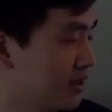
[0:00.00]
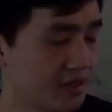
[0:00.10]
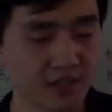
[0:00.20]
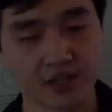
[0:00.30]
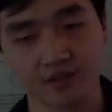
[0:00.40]

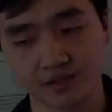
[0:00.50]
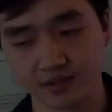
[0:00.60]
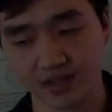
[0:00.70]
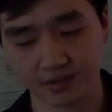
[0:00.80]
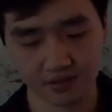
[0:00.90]
indicates
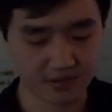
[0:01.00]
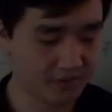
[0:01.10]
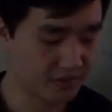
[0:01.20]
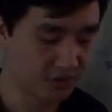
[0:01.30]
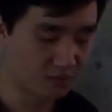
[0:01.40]
that
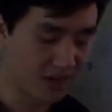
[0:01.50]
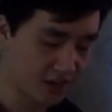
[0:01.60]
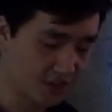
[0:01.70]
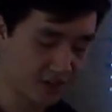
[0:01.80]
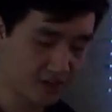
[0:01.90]
there's no
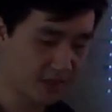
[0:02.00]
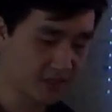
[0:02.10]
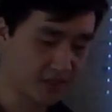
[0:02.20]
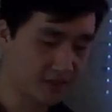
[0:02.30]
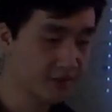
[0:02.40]
matching
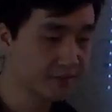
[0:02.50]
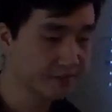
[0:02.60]
images.